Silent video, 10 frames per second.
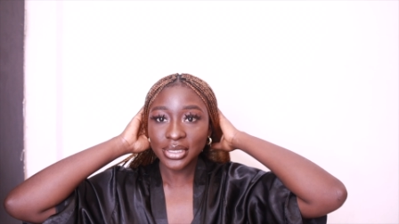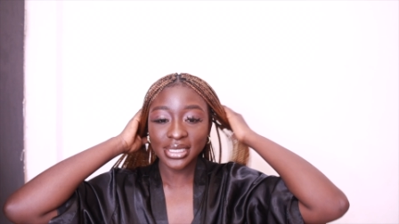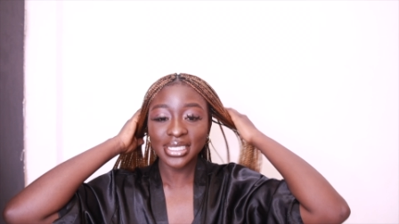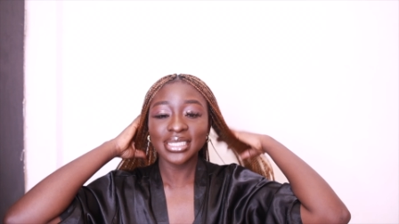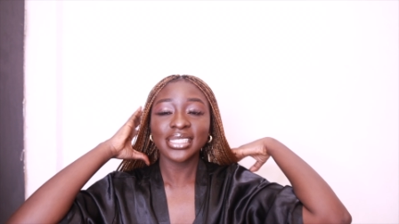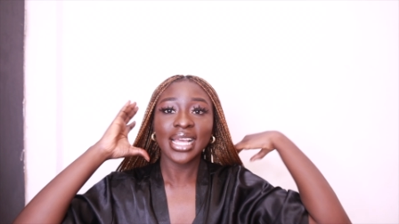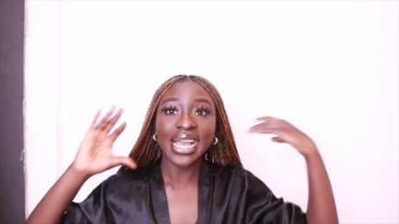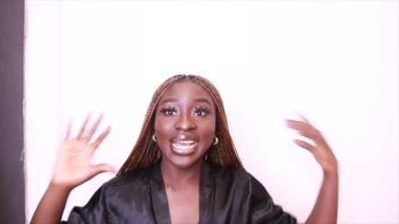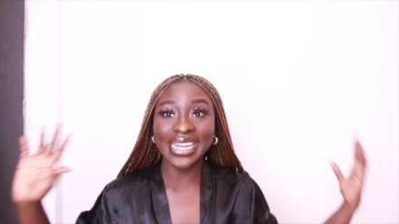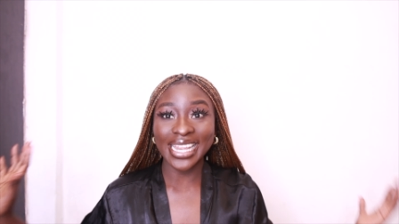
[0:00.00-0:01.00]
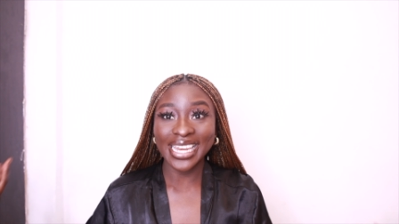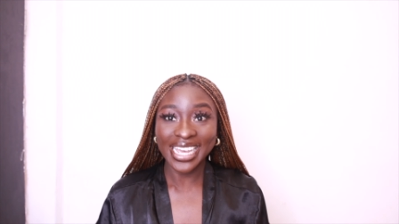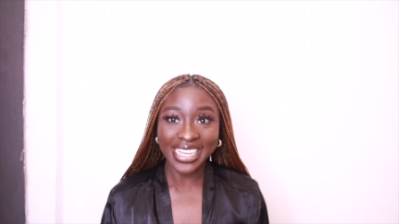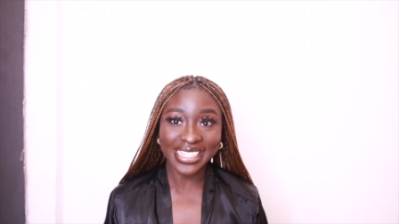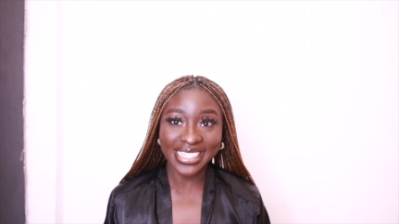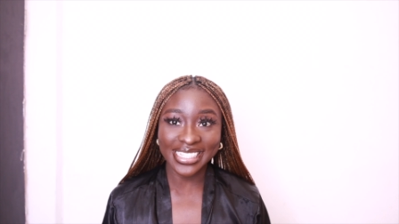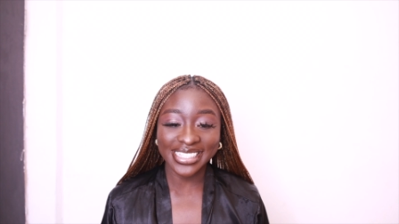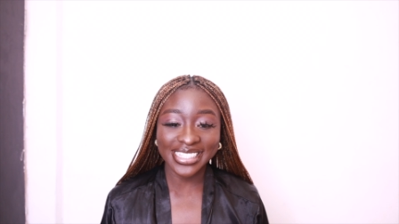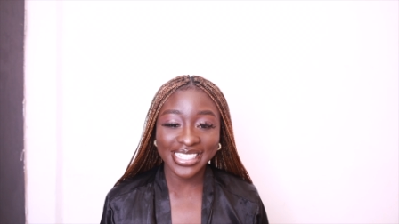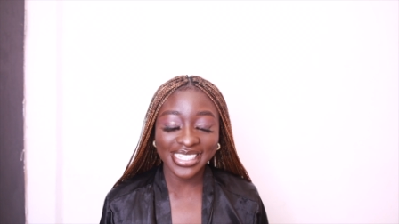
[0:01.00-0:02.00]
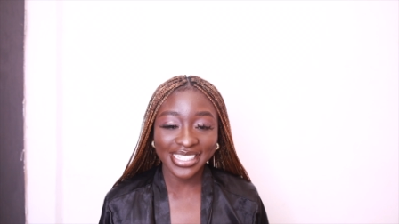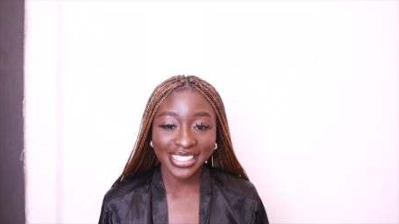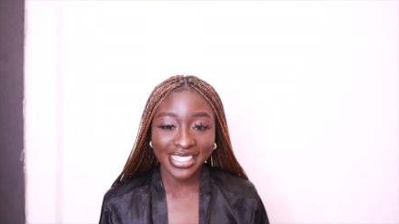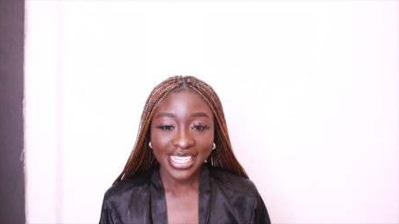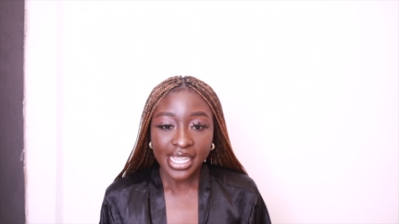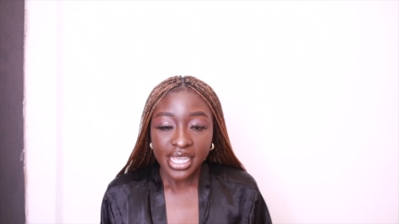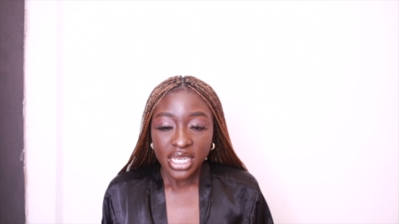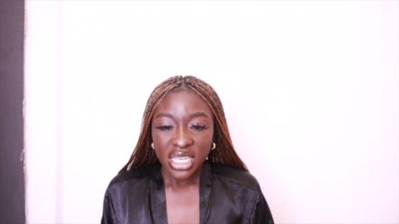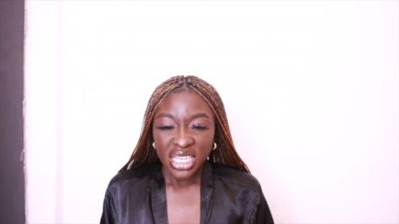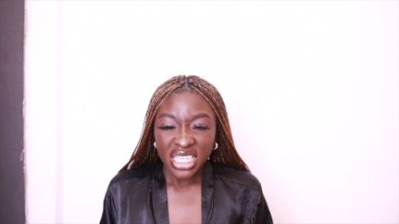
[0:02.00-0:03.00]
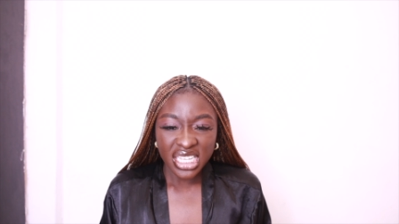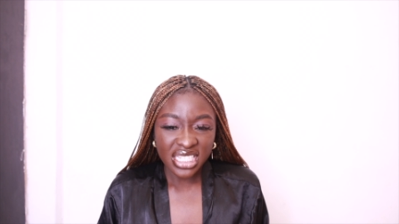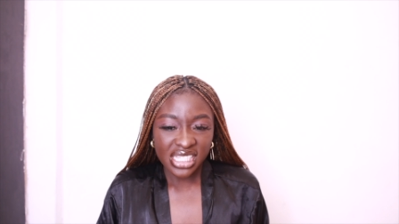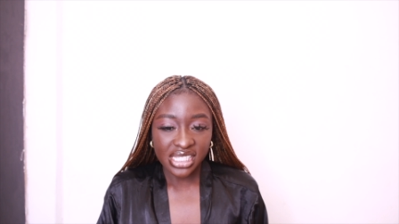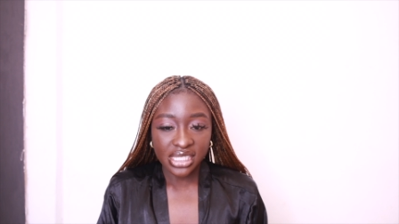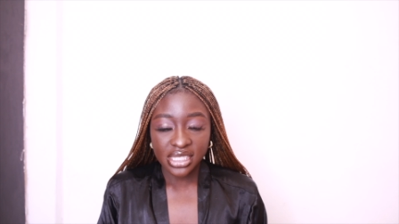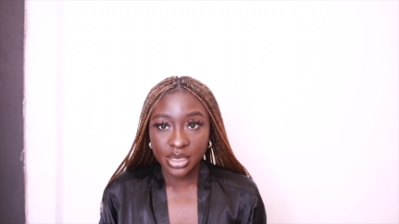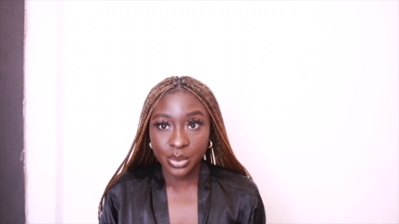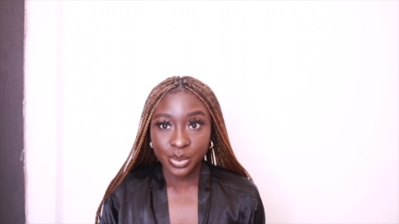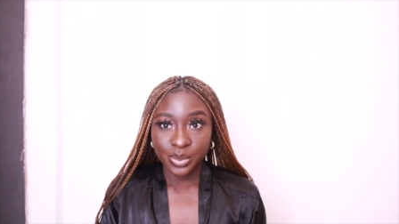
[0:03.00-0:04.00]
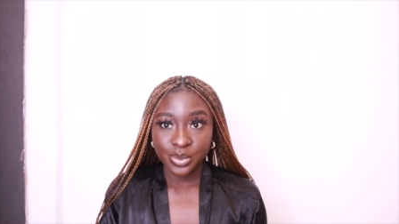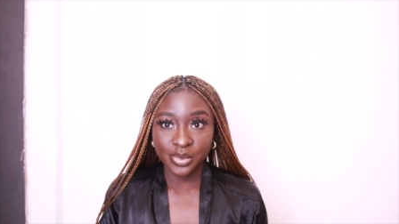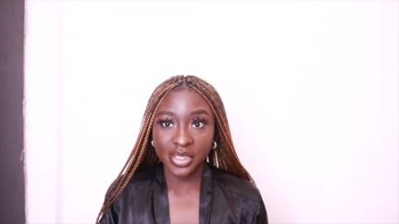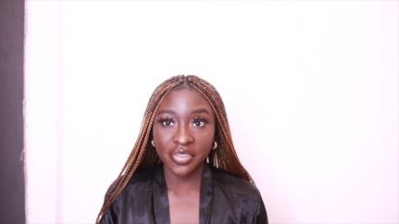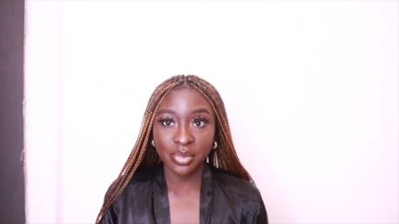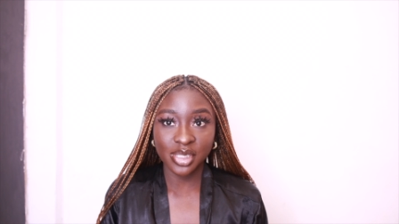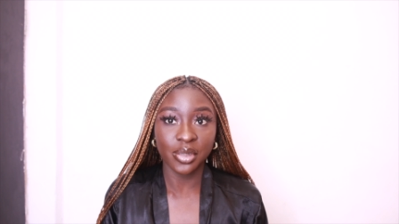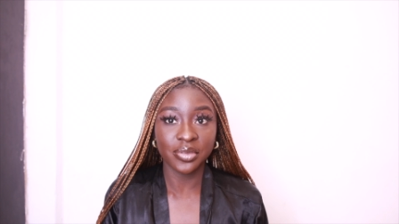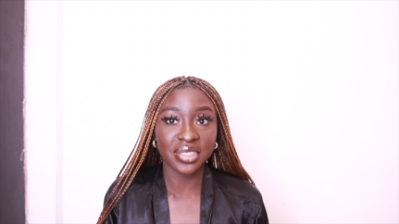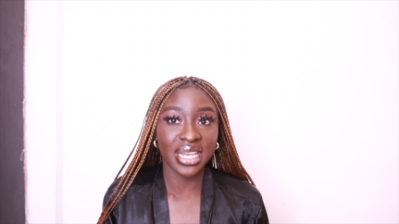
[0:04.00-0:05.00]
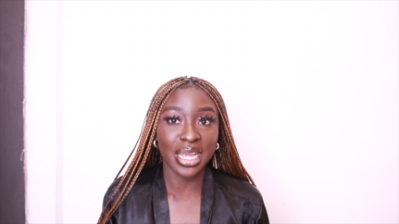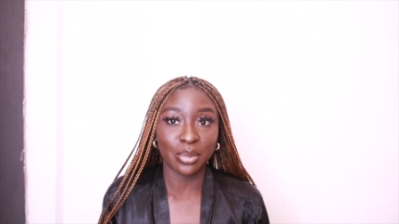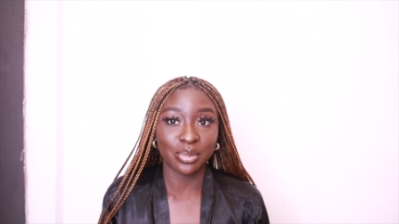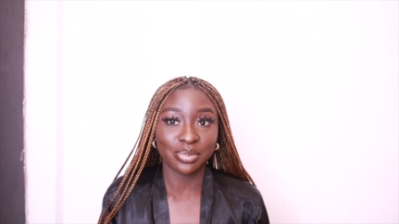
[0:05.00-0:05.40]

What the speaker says: With this, and I like it. Is giving me soft glam.